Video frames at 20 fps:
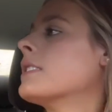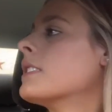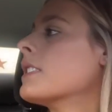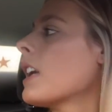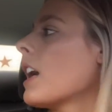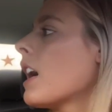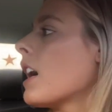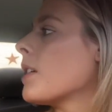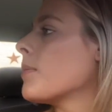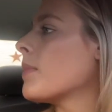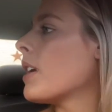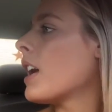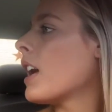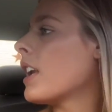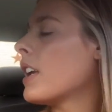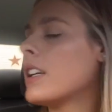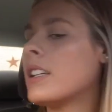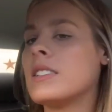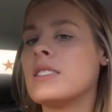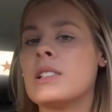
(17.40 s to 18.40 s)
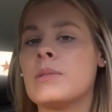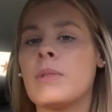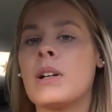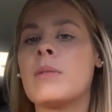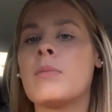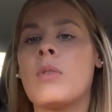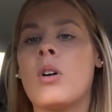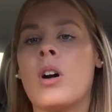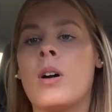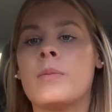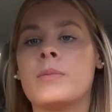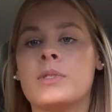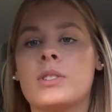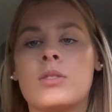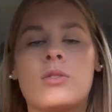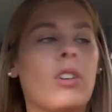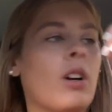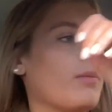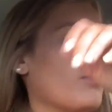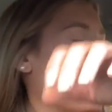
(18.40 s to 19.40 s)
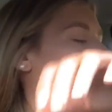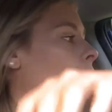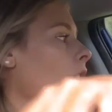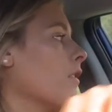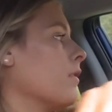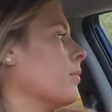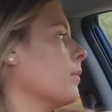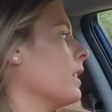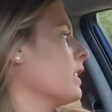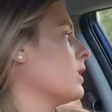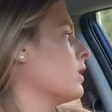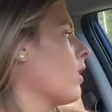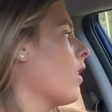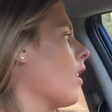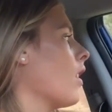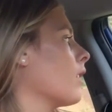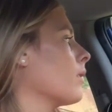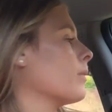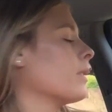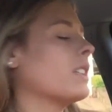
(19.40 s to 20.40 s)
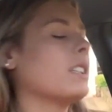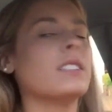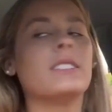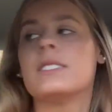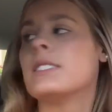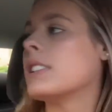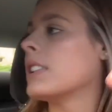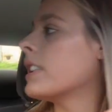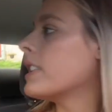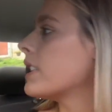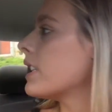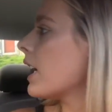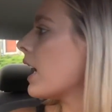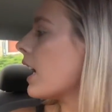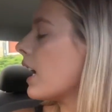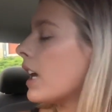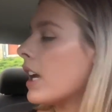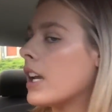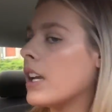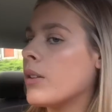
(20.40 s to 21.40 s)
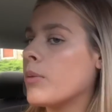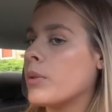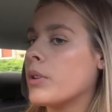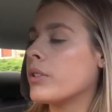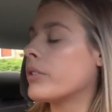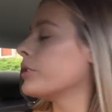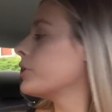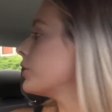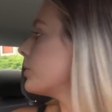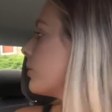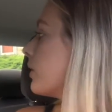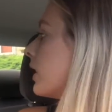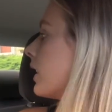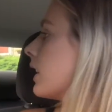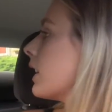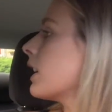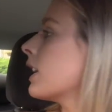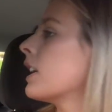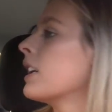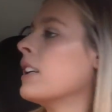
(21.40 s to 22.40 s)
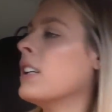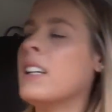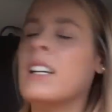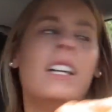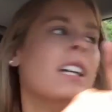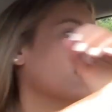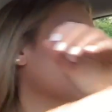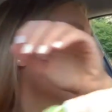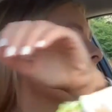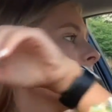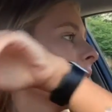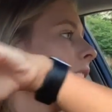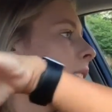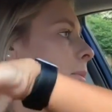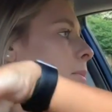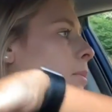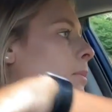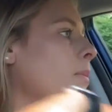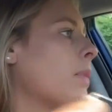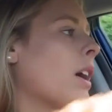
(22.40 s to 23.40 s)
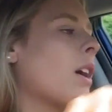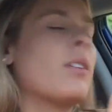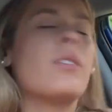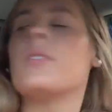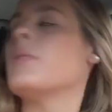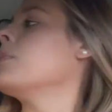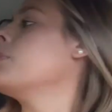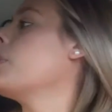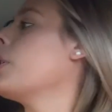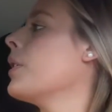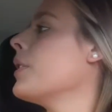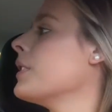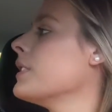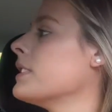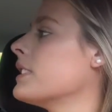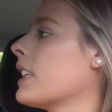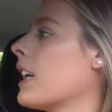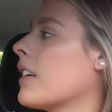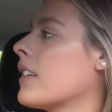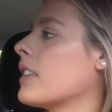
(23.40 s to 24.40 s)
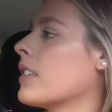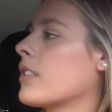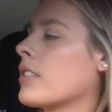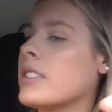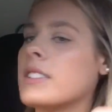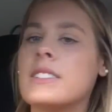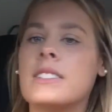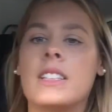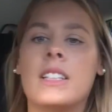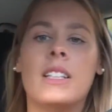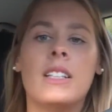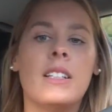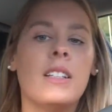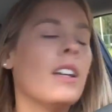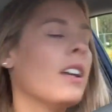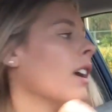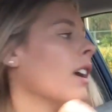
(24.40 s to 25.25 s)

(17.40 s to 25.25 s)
I'm heading to my mom's to drop off my dog because today we are doing this like pedal boat down in our city.